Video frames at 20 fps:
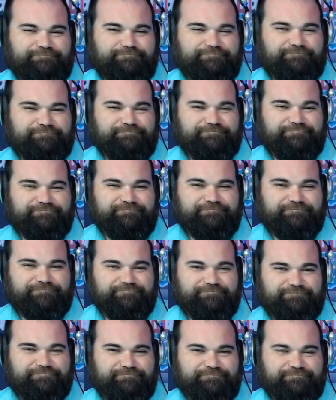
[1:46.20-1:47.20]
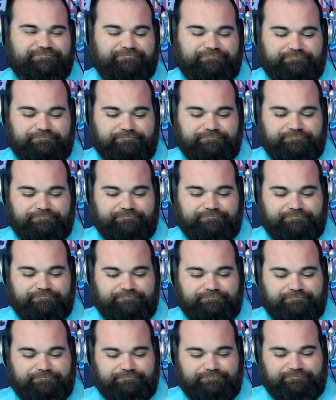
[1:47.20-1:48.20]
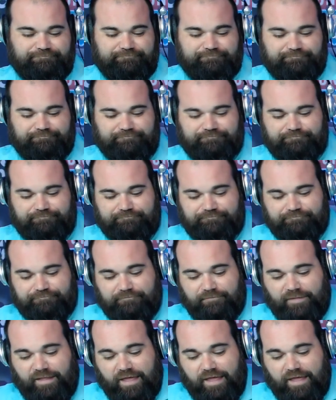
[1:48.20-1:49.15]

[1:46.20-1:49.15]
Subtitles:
[no speech]